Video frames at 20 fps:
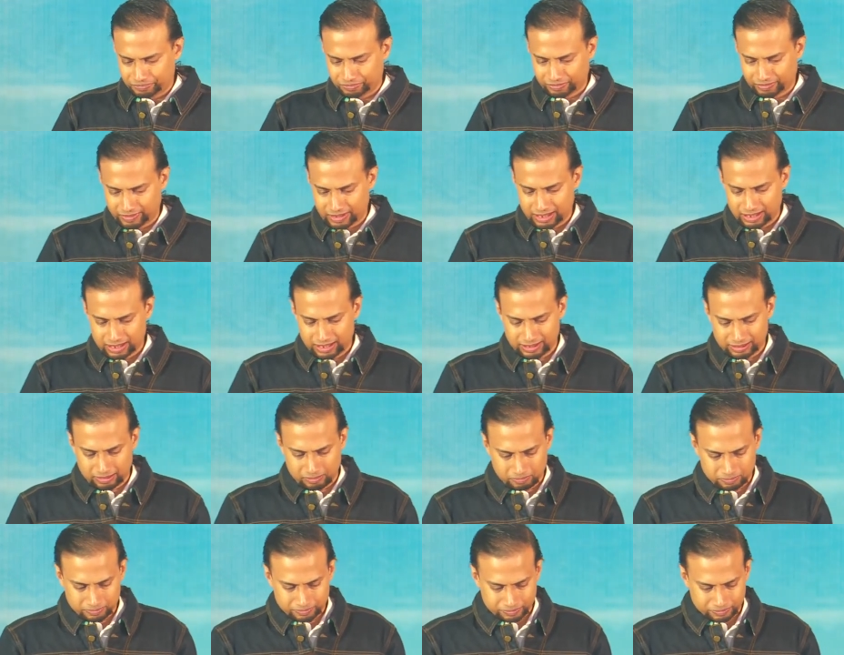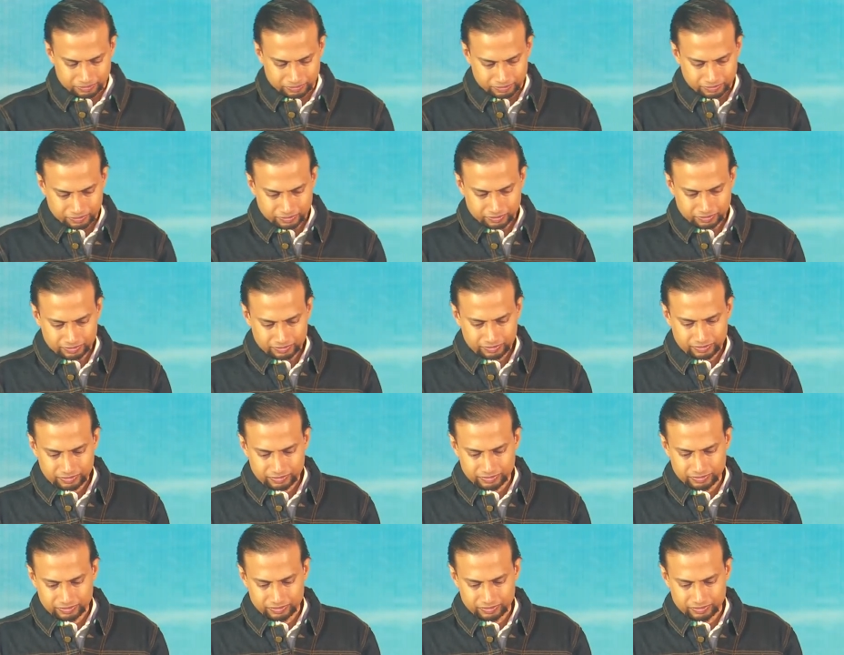[no speech]